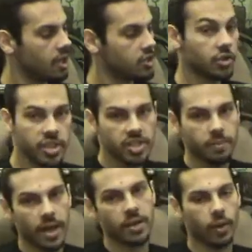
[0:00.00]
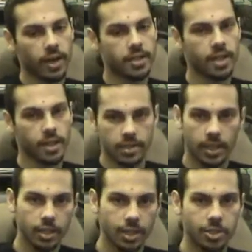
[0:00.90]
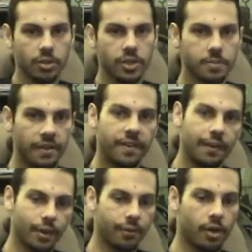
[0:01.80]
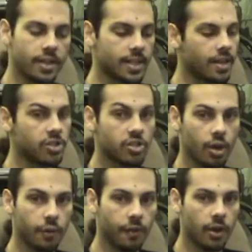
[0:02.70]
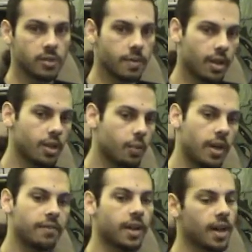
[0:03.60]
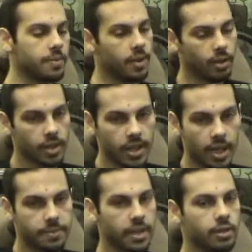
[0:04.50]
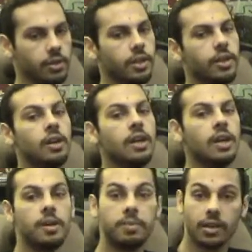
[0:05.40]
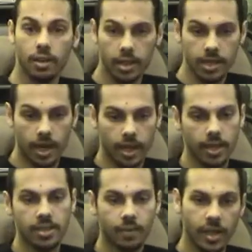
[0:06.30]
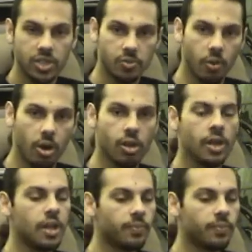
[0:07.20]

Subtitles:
So this is a biquad antenna. To tell you the truth, it's my favorite of all antennas so far. It's better than a waveguide, better than a compact collinear, better than a Yagi. It's small,